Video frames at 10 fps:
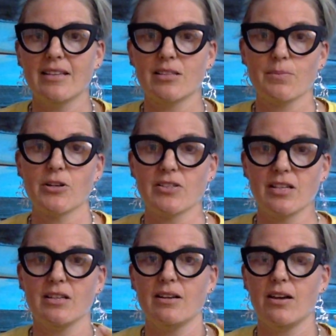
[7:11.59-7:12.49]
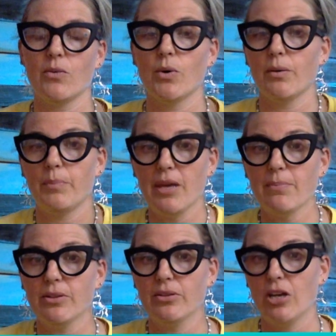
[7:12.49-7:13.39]
this person or
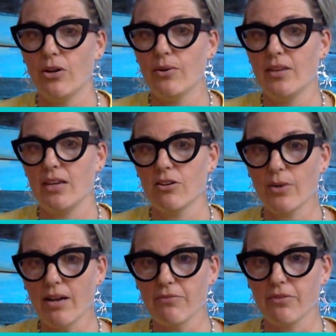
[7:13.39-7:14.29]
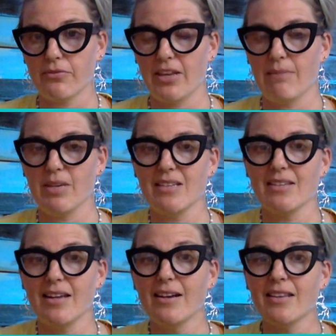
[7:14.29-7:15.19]
people know that you're grateful for them. Because
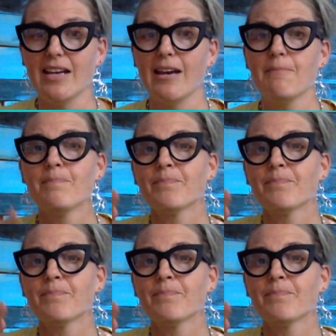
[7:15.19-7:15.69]
at the end of the day,